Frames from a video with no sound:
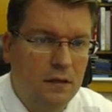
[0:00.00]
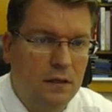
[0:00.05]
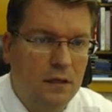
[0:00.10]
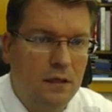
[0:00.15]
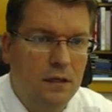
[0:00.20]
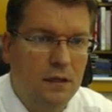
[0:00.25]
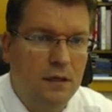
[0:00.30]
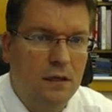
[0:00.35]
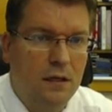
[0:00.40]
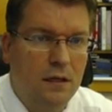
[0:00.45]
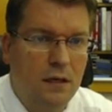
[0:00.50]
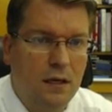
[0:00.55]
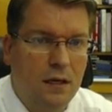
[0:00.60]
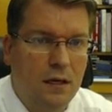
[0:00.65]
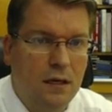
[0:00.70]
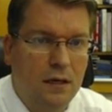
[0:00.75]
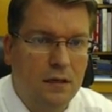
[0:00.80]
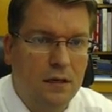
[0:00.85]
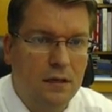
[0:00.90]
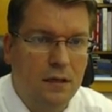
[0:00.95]
Okay,
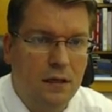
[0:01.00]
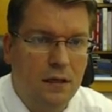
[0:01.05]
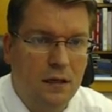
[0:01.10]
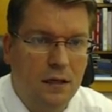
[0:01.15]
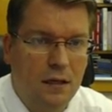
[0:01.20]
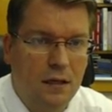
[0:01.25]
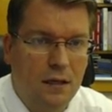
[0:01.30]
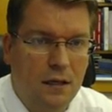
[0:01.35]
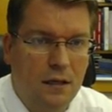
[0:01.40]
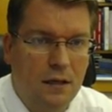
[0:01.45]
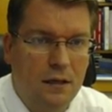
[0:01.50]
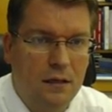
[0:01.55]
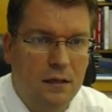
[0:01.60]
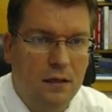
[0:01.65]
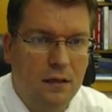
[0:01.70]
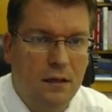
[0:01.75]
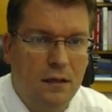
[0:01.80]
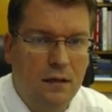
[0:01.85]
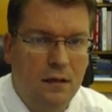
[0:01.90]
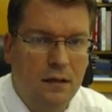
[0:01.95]

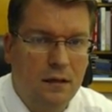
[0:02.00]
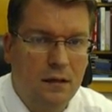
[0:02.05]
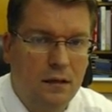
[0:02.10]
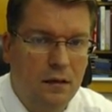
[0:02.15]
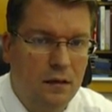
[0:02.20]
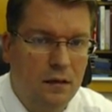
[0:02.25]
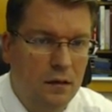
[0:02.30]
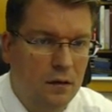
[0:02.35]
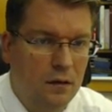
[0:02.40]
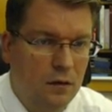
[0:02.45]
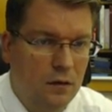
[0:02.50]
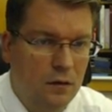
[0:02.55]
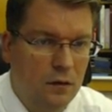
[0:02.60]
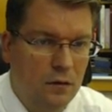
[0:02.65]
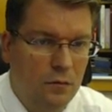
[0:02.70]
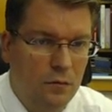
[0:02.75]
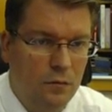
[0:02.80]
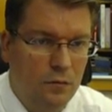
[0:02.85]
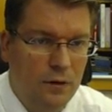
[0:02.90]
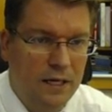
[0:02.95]
and
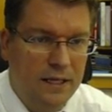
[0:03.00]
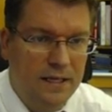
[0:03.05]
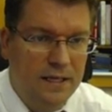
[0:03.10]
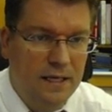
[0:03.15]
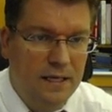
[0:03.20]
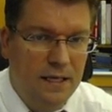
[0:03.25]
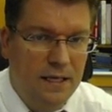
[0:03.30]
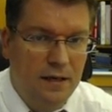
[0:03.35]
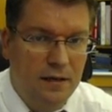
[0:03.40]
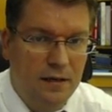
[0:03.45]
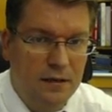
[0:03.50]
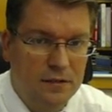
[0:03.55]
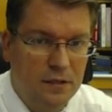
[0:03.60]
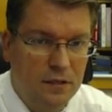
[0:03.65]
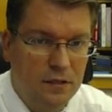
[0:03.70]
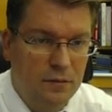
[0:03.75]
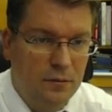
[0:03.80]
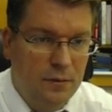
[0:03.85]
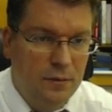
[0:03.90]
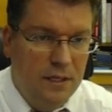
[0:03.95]
write that down as
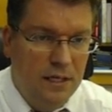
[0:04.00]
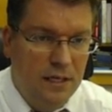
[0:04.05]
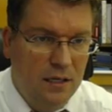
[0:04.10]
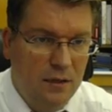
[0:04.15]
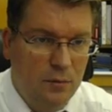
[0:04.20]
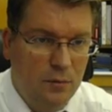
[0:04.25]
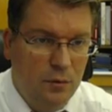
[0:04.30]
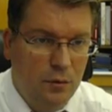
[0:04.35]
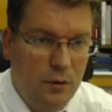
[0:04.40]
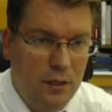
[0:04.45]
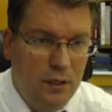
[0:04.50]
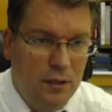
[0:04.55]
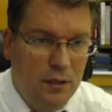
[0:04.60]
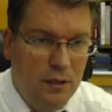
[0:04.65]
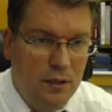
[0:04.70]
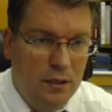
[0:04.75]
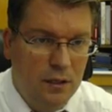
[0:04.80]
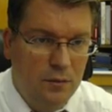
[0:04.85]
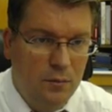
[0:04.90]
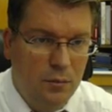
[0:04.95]
our beginning point,
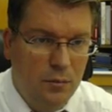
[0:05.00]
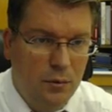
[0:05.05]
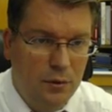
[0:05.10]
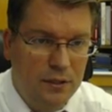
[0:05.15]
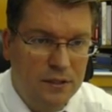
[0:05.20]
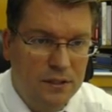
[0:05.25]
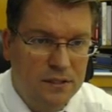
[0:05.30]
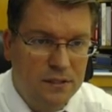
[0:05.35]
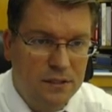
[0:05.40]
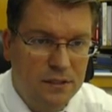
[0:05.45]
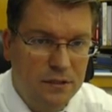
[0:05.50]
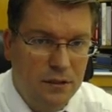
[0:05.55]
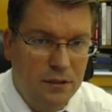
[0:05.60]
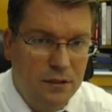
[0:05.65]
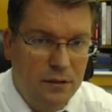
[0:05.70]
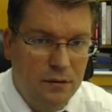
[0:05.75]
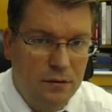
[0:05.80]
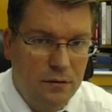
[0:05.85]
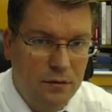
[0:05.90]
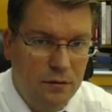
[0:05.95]

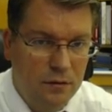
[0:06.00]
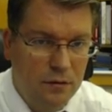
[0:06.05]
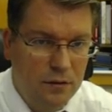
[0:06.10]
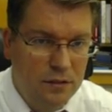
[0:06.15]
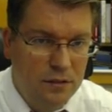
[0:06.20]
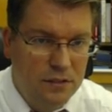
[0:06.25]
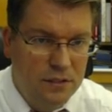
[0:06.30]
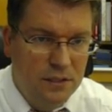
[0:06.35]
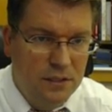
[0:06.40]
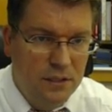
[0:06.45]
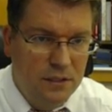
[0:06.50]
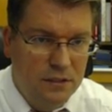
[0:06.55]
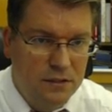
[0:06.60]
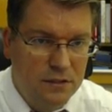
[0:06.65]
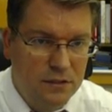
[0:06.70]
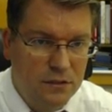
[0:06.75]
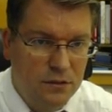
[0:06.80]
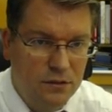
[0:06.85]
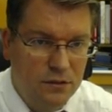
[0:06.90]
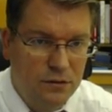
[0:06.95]

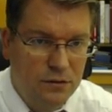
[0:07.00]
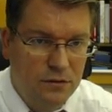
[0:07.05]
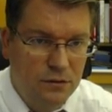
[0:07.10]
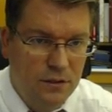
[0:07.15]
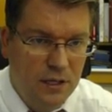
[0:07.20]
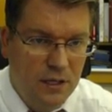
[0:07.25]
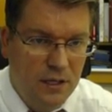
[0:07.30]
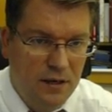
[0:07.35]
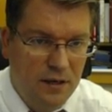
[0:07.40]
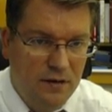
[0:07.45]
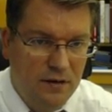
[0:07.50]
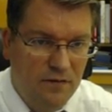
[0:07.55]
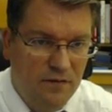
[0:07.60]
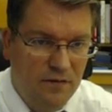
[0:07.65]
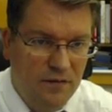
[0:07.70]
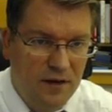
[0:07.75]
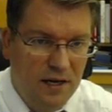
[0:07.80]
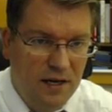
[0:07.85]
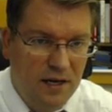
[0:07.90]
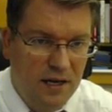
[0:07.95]

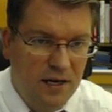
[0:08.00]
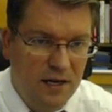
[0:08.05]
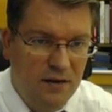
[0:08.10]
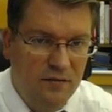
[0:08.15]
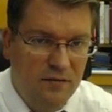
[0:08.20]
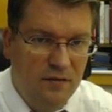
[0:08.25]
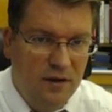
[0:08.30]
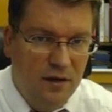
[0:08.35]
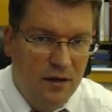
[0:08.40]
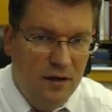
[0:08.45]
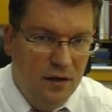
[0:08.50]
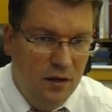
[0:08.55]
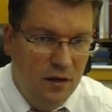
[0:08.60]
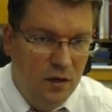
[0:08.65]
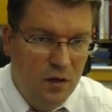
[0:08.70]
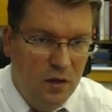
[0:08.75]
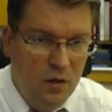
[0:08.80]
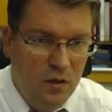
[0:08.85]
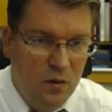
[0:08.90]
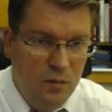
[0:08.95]
8.06295
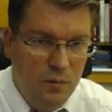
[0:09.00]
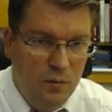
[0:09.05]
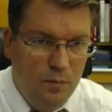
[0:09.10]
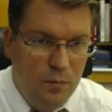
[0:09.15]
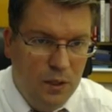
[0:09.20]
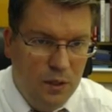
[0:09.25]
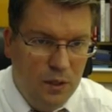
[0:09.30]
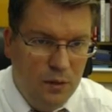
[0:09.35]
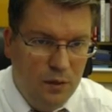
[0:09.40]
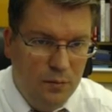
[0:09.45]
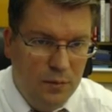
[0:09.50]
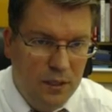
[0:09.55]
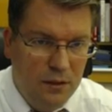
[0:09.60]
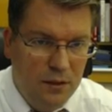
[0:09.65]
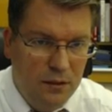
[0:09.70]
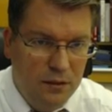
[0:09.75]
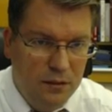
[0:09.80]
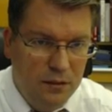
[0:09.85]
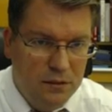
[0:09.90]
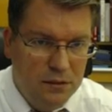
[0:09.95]

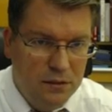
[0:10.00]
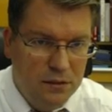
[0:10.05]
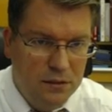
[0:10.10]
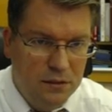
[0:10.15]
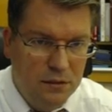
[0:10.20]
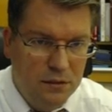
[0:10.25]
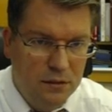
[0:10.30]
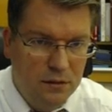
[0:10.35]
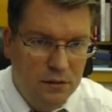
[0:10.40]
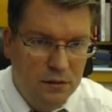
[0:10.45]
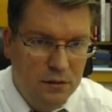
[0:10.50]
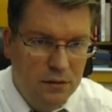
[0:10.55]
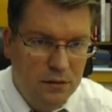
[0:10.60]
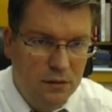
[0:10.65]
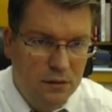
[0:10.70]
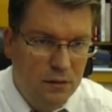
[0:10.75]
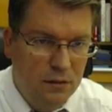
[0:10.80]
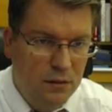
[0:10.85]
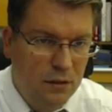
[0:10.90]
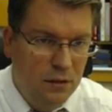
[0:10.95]
millimeters.
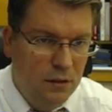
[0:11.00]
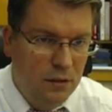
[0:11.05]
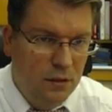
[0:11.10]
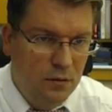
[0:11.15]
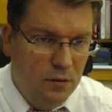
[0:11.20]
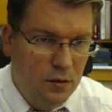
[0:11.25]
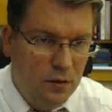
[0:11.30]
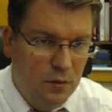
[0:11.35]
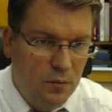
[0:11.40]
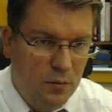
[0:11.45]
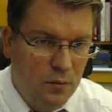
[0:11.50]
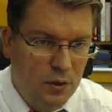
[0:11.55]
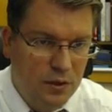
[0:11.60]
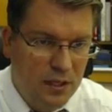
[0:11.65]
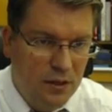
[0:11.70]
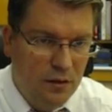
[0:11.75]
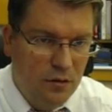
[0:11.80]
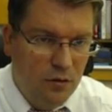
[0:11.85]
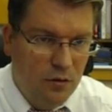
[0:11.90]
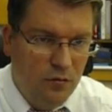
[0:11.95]
We're going to put
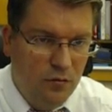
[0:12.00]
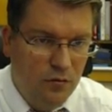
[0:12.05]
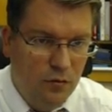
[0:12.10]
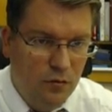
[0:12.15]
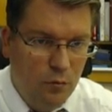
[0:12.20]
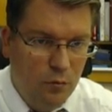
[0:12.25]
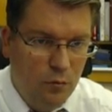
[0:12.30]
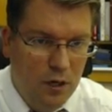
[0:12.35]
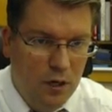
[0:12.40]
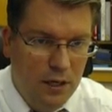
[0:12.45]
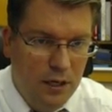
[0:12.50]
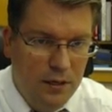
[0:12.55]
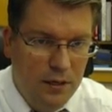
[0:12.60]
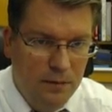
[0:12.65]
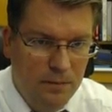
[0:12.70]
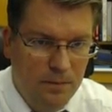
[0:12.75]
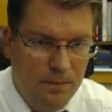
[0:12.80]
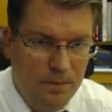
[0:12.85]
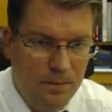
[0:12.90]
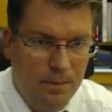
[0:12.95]
that over 1.